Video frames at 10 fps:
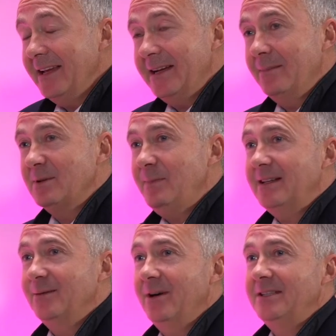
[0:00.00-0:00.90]
it comes back
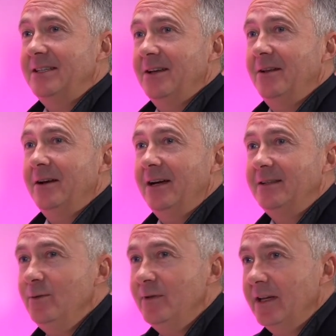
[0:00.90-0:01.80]
to what I said earlier. I
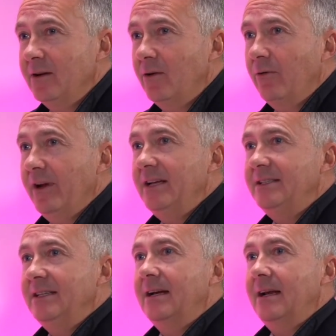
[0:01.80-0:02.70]
do think
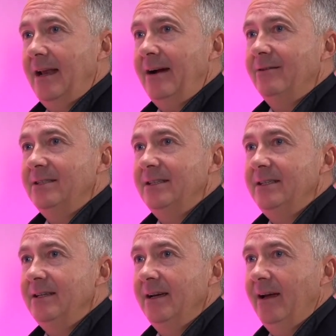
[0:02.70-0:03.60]
creating
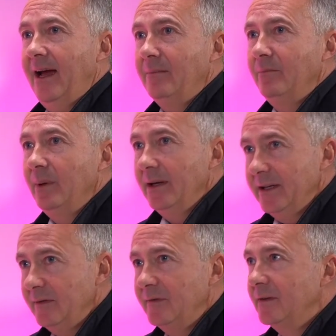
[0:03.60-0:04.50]
clarity and
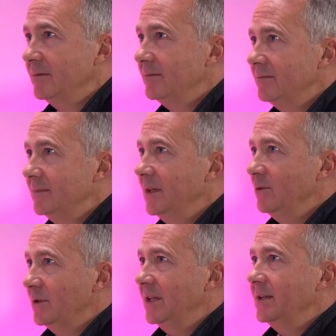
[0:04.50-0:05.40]
belief,
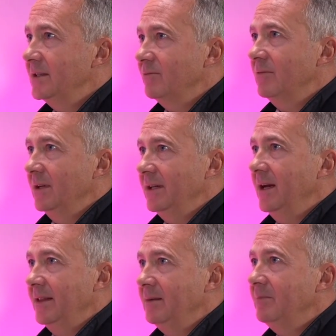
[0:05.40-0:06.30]
those things really,
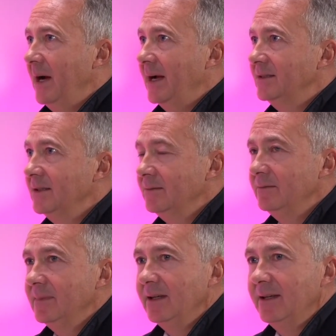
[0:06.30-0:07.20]
I think back to
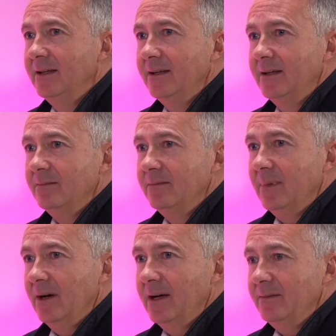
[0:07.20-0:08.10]

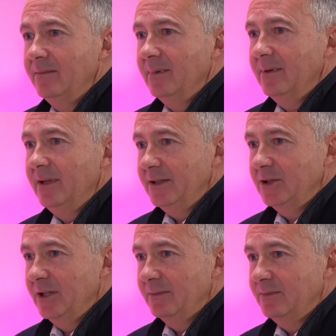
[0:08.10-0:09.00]
my
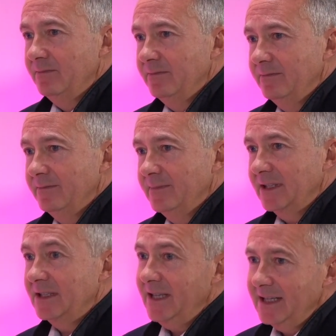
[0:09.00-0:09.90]
leadership
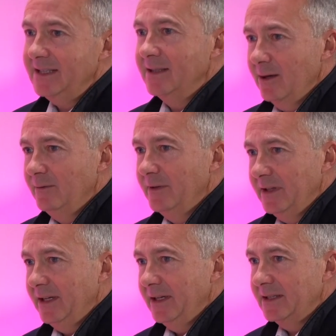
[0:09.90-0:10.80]
successes over the
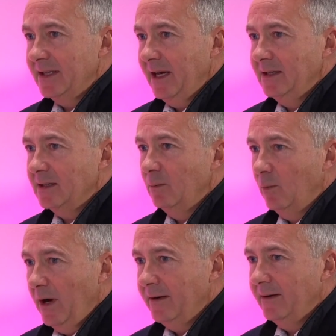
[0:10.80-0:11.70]
years, and it's
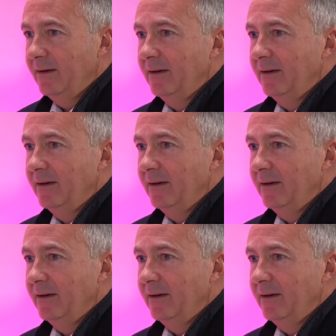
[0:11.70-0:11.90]
when